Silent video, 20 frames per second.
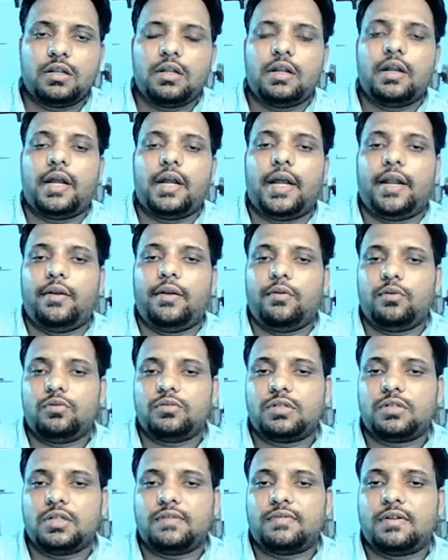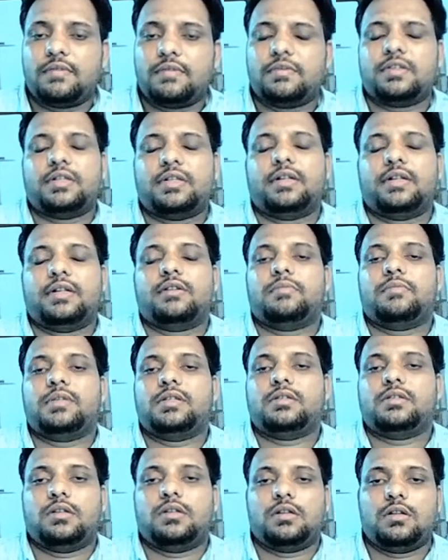and no shift of the center of
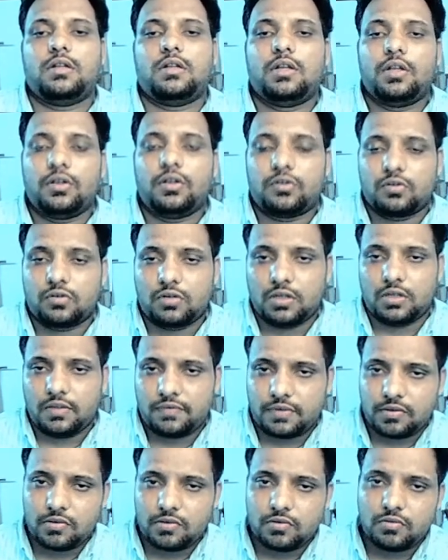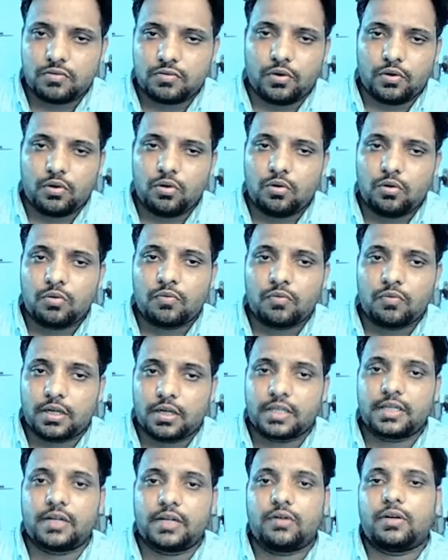pressure. So if you know what
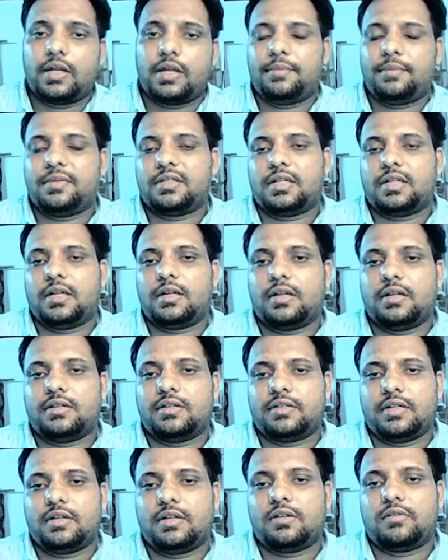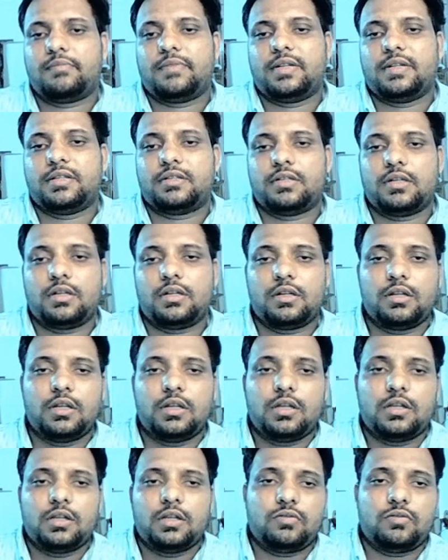is aerodynamic center and center of pressure,
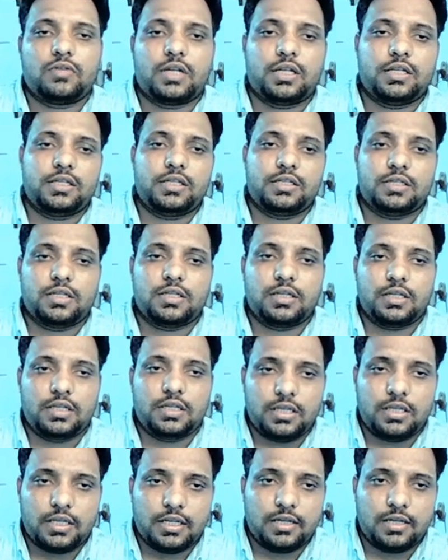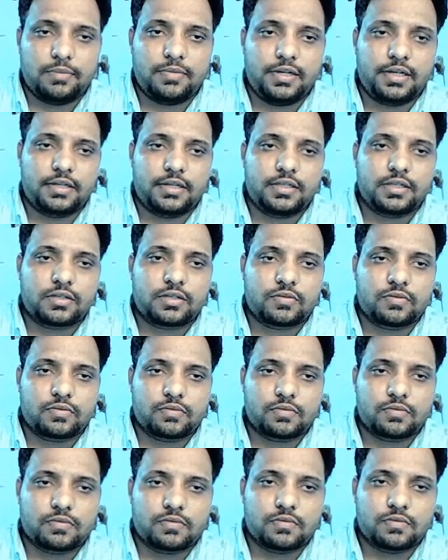you can easily eliminate this
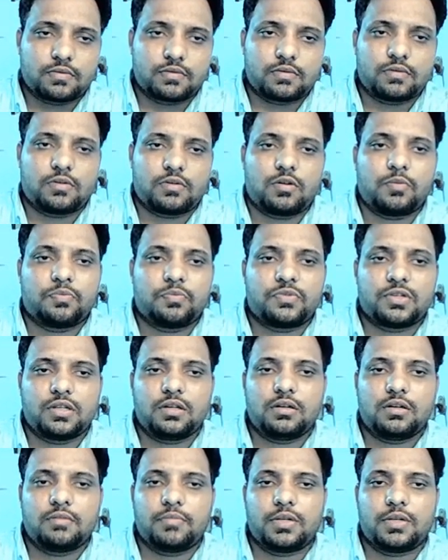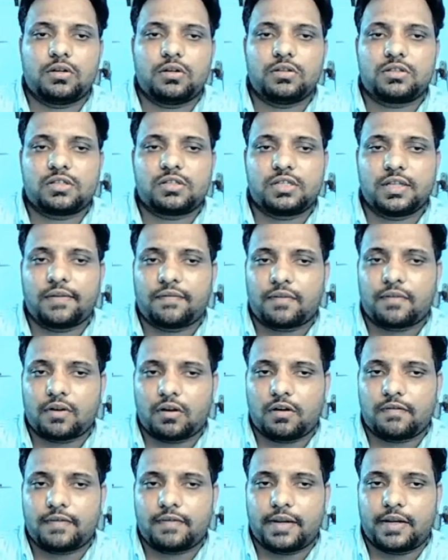option, because shift
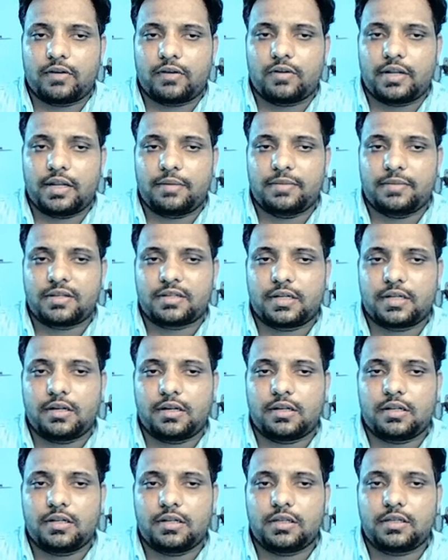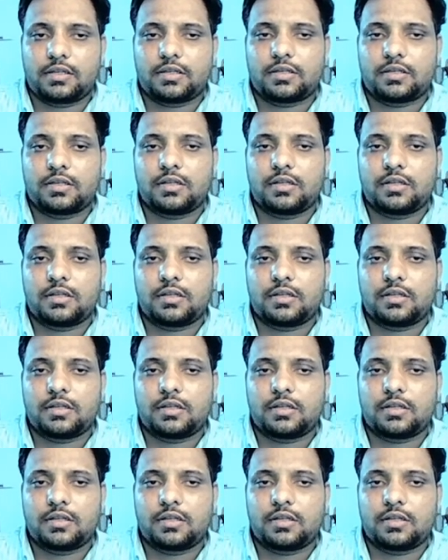of aerodynamic center is